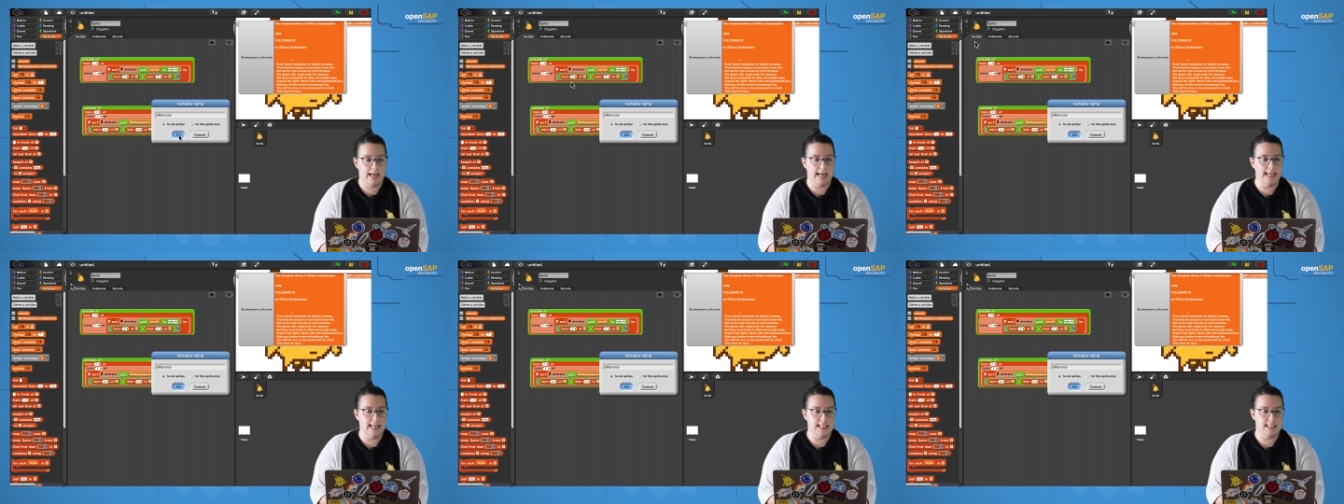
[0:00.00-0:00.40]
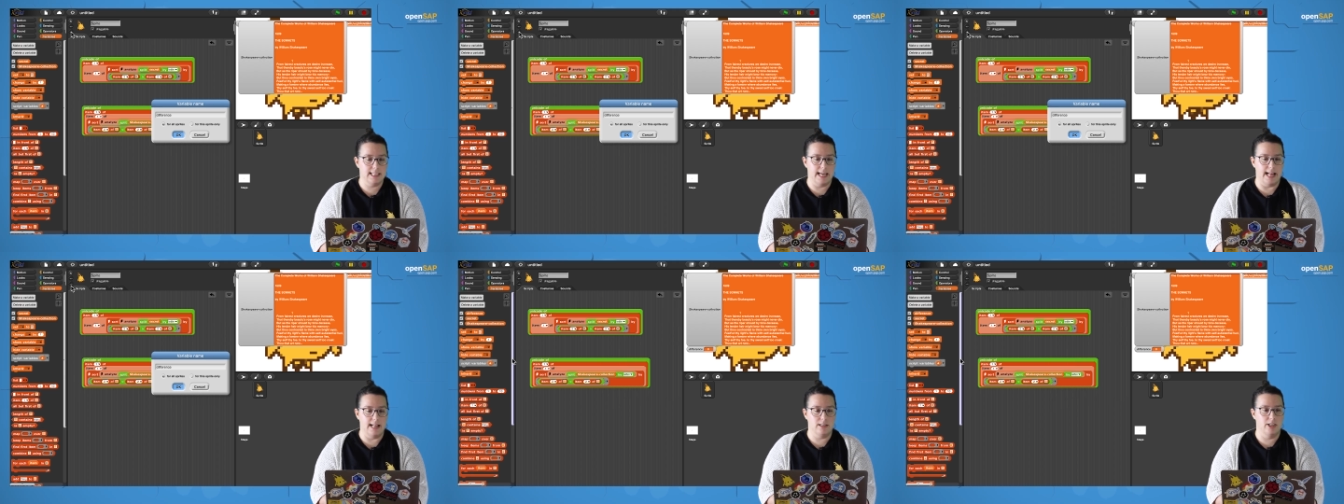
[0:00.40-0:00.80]
And let's
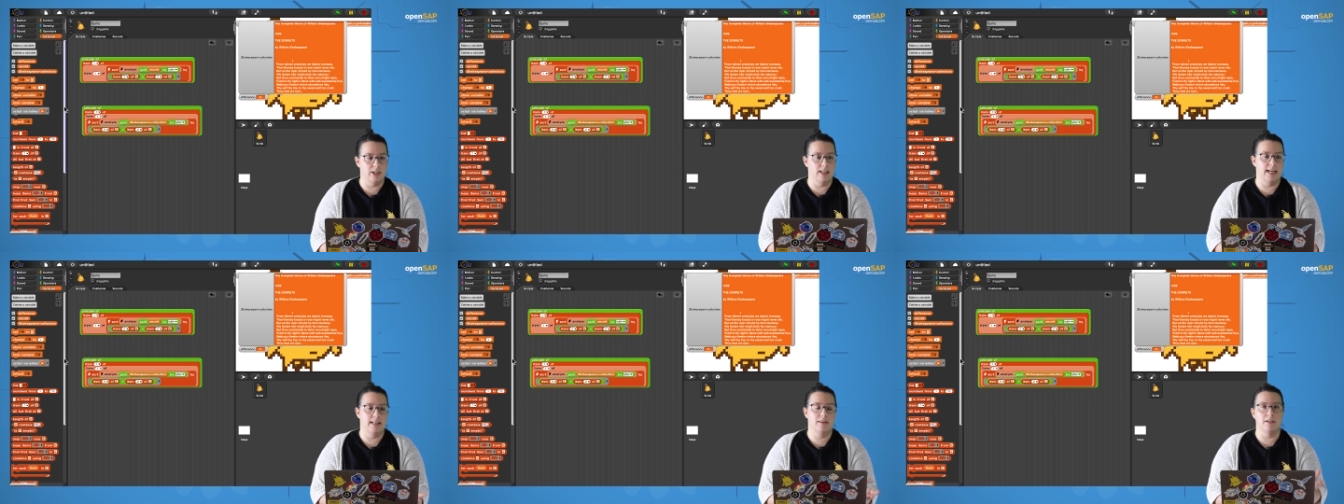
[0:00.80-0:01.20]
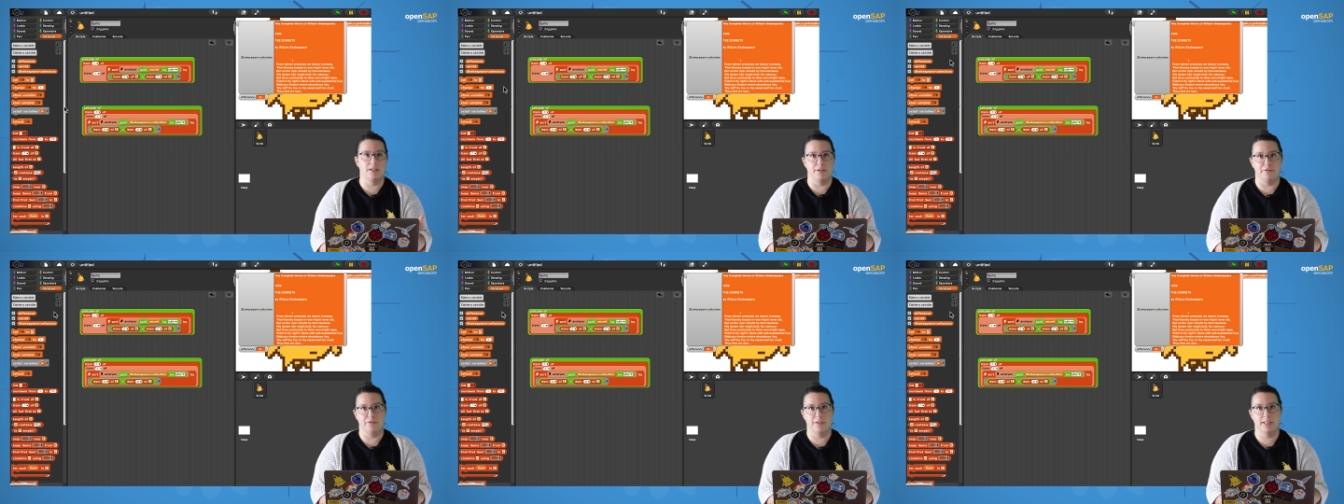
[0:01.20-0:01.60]
calculate the
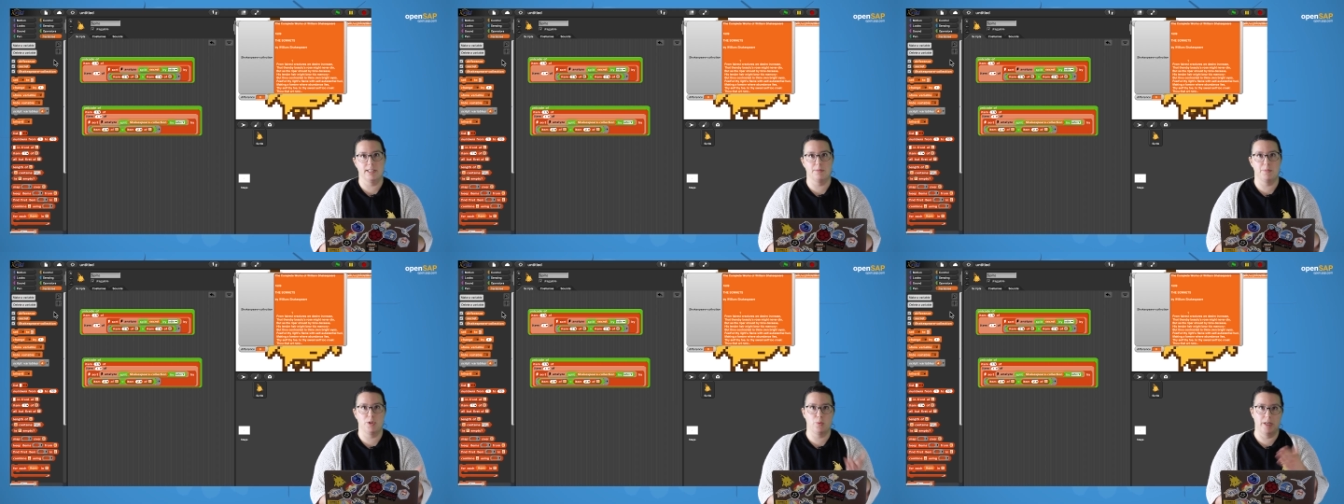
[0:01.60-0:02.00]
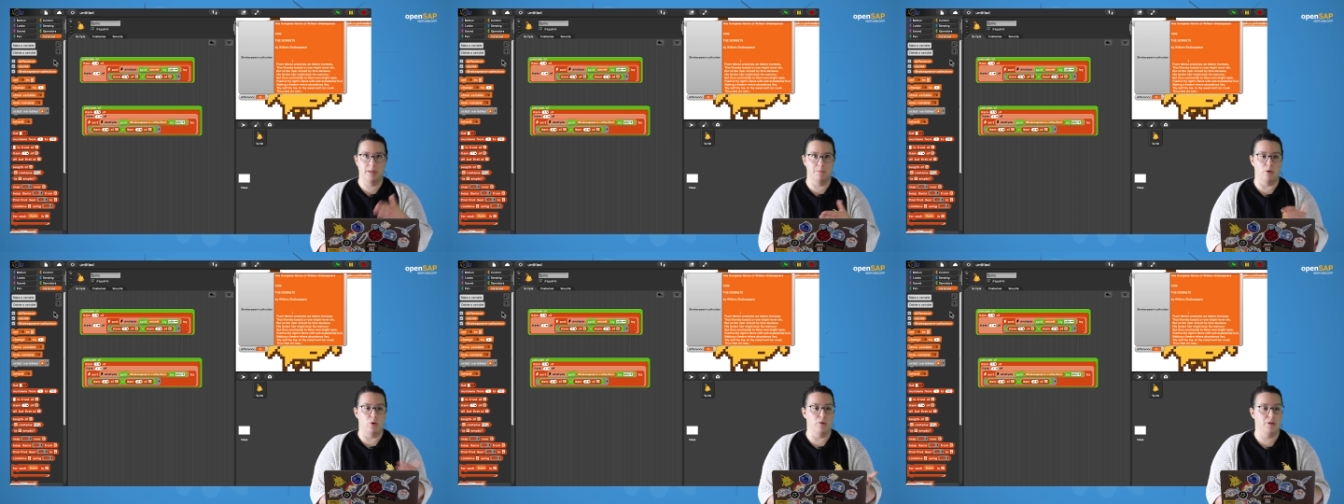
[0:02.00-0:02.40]
difference
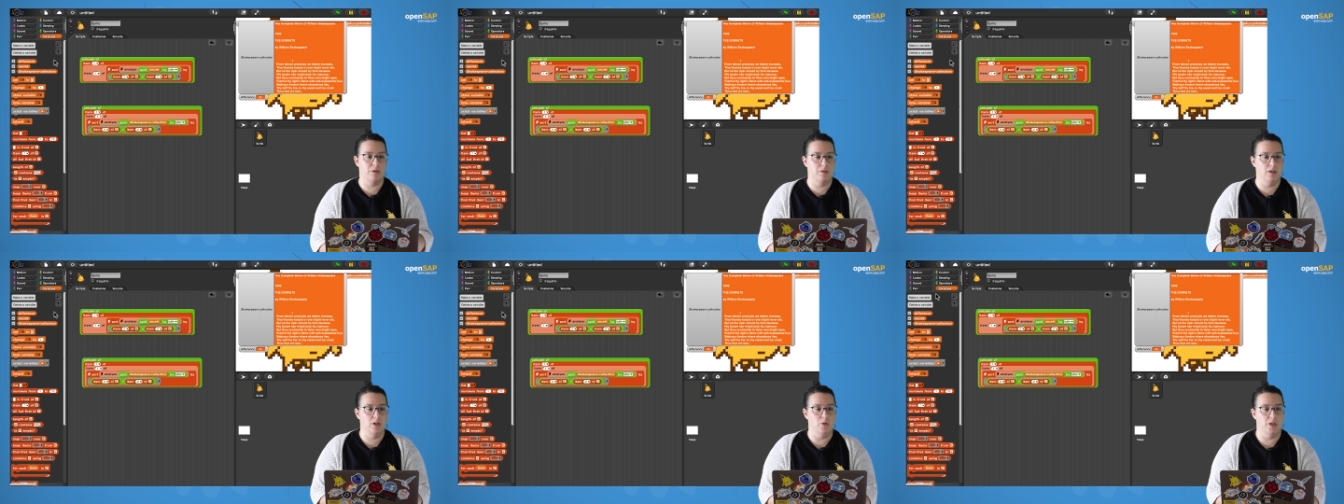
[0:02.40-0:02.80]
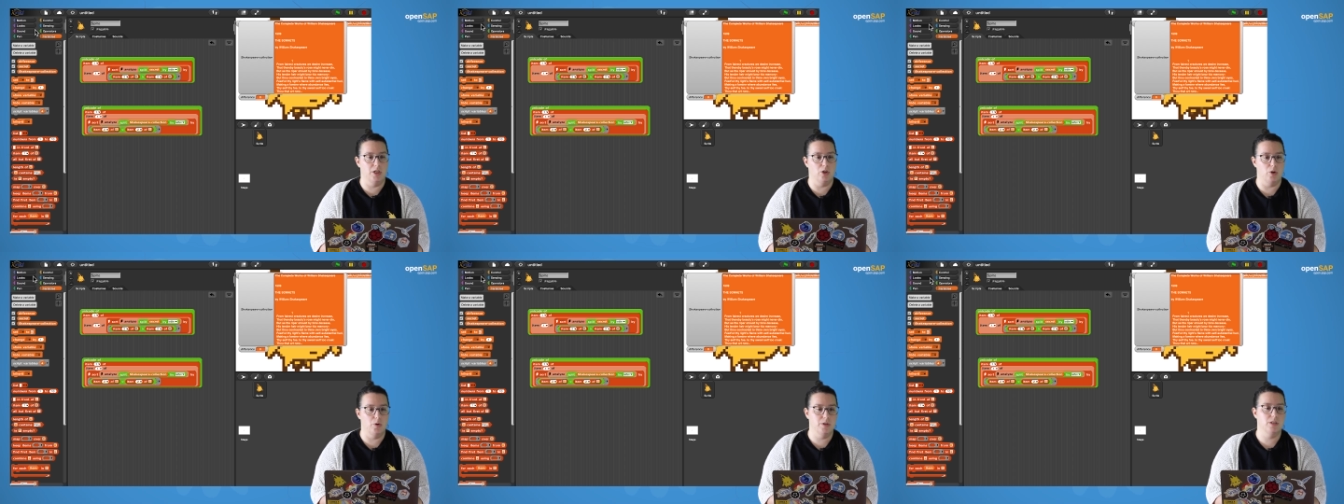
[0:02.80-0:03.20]
between both the
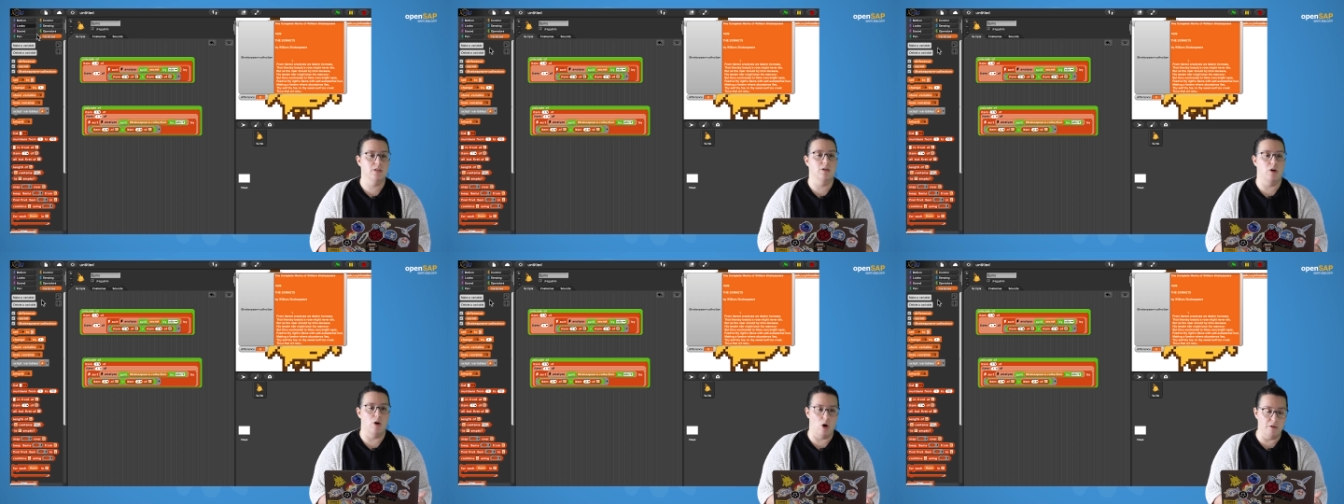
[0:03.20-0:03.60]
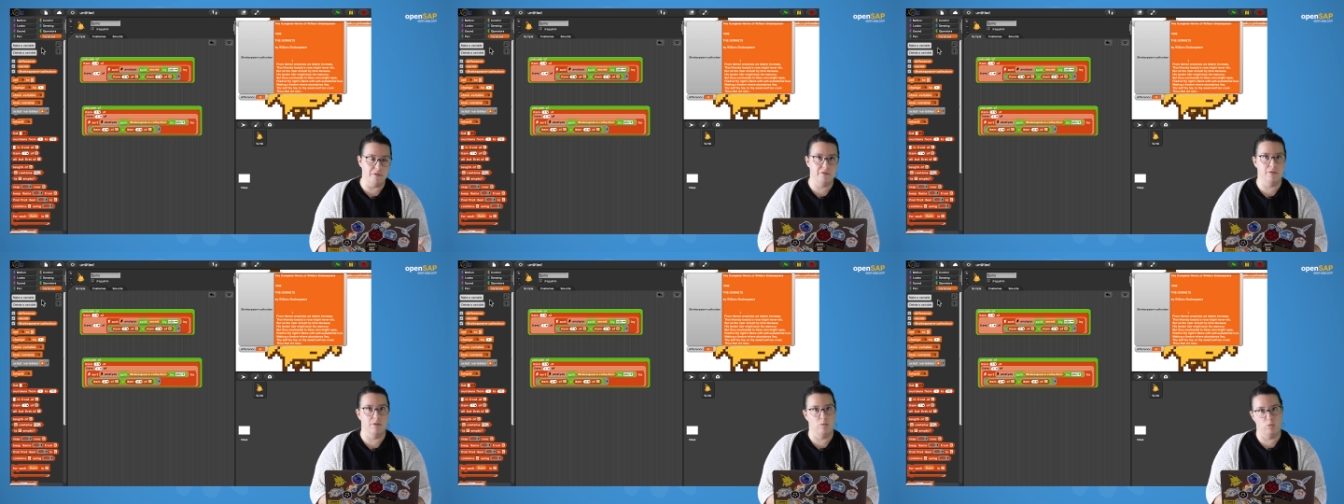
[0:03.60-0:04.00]
Unicodes
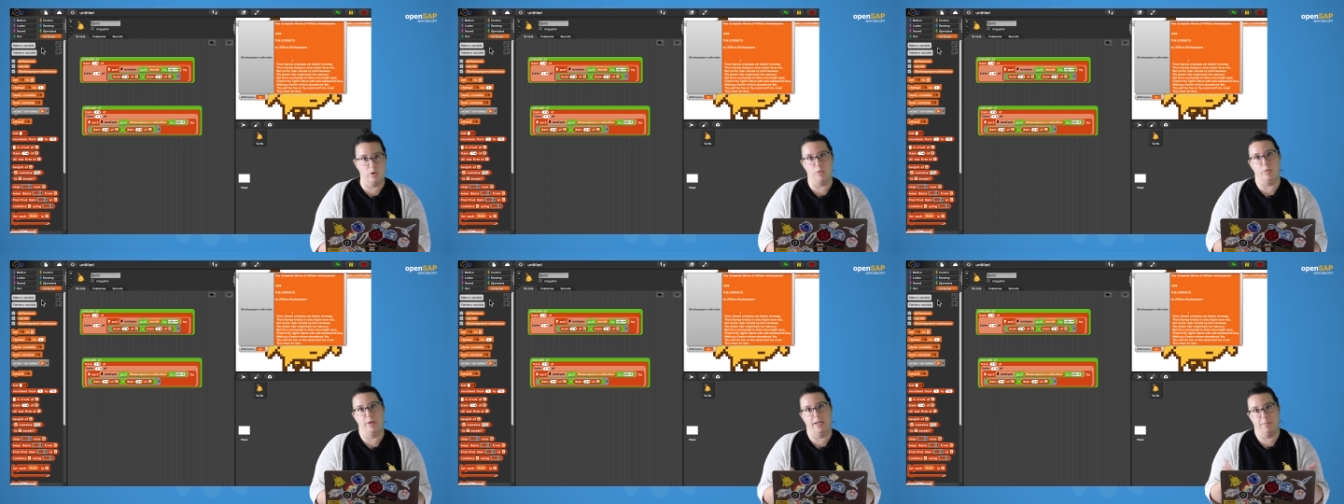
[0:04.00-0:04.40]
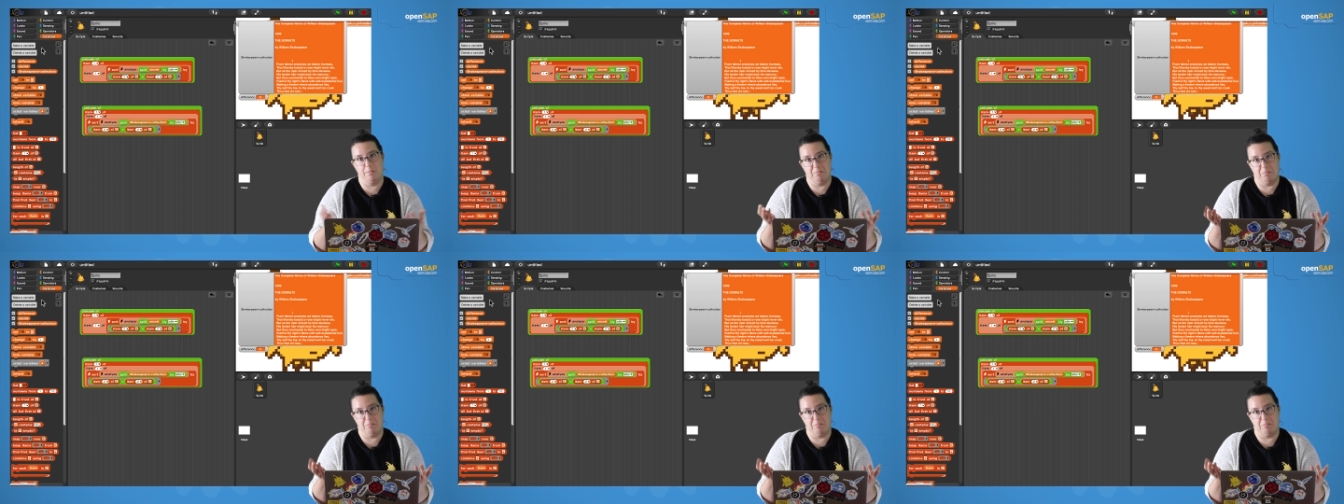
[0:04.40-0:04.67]
of what we